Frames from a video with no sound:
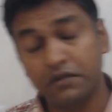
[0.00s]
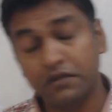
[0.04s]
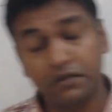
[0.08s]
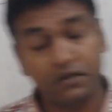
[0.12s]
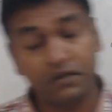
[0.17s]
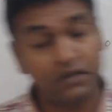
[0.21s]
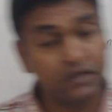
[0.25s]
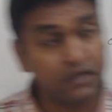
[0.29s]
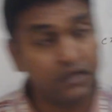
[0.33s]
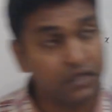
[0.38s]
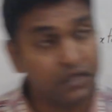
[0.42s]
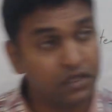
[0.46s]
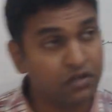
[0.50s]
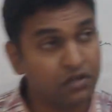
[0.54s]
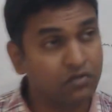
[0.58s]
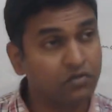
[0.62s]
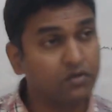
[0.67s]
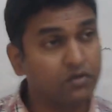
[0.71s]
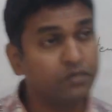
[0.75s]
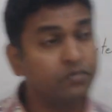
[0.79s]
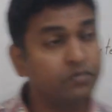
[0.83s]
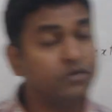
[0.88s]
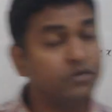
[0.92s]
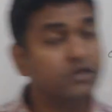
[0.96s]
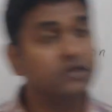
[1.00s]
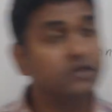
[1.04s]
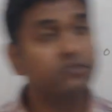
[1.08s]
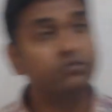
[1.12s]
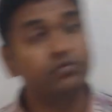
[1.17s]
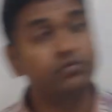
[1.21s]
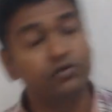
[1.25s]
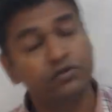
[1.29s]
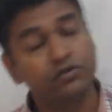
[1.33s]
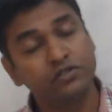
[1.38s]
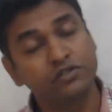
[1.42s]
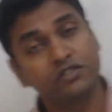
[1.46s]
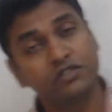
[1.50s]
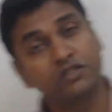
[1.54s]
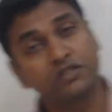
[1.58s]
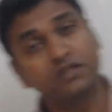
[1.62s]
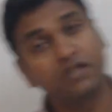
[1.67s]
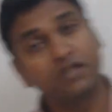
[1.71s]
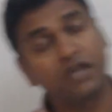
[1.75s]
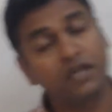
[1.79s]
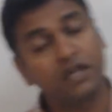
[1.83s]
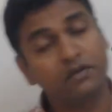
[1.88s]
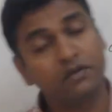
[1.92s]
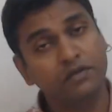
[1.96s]
equilibrium position
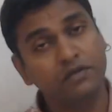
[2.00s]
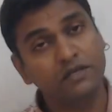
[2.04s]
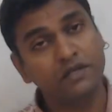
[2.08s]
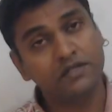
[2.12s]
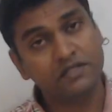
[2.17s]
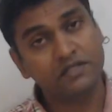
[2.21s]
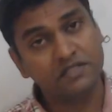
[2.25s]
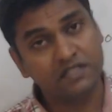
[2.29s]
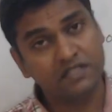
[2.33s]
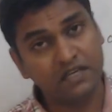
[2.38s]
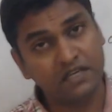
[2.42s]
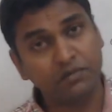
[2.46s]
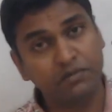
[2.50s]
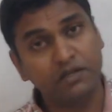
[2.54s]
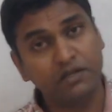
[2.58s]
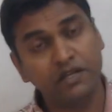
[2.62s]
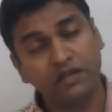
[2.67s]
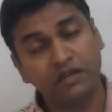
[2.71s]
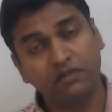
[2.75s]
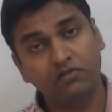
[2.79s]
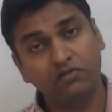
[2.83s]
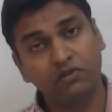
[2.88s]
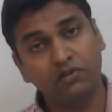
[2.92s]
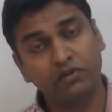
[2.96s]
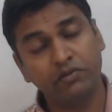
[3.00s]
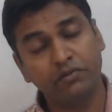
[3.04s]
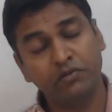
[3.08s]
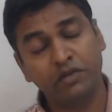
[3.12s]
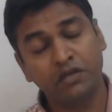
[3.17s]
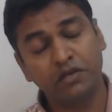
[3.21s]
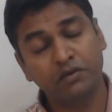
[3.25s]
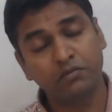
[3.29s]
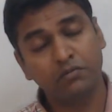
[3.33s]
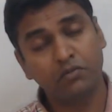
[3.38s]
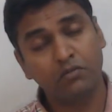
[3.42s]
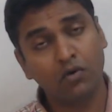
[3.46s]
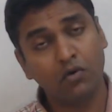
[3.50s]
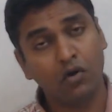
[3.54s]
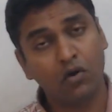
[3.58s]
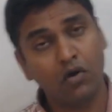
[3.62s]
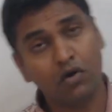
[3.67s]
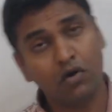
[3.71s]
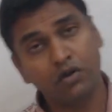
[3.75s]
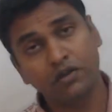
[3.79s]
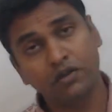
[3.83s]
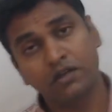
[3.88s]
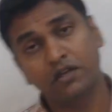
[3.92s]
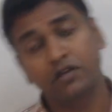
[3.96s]
can be a stable equilibrium or
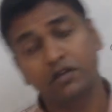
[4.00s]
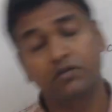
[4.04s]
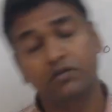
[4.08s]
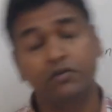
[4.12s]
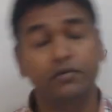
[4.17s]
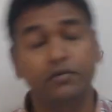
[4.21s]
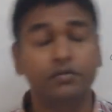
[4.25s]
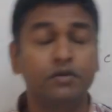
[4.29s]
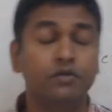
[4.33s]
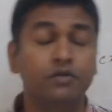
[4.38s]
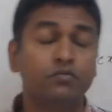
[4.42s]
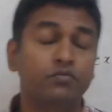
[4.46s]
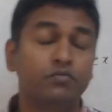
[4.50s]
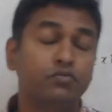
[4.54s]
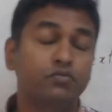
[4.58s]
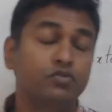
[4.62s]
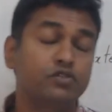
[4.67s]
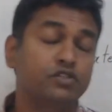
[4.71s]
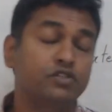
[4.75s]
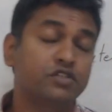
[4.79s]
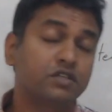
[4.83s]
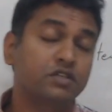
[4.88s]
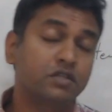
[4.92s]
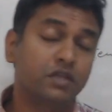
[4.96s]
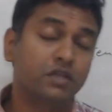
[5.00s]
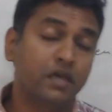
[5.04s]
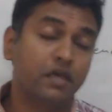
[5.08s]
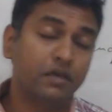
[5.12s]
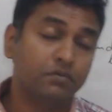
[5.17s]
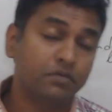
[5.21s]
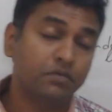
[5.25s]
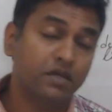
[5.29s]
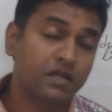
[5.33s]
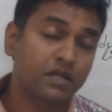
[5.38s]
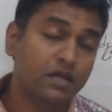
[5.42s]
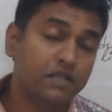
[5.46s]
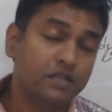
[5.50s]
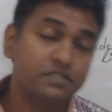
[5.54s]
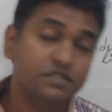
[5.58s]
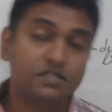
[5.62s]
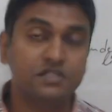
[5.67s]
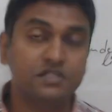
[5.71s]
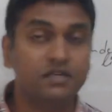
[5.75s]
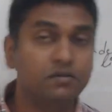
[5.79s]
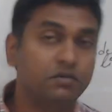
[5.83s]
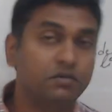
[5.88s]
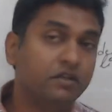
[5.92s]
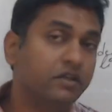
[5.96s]
the equilibrium position can be an
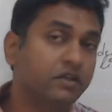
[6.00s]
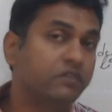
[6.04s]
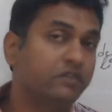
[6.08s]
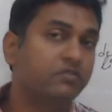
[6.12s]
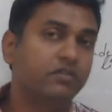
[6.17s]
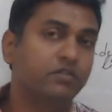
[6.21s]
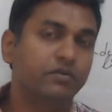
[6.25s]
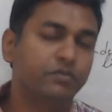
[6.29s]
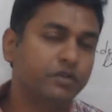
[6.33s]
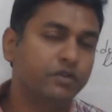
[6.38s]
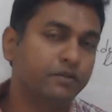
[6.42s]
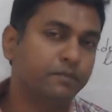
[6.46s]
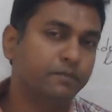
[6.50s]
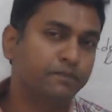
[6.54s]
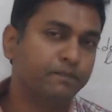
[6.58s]
unstable equilibrium.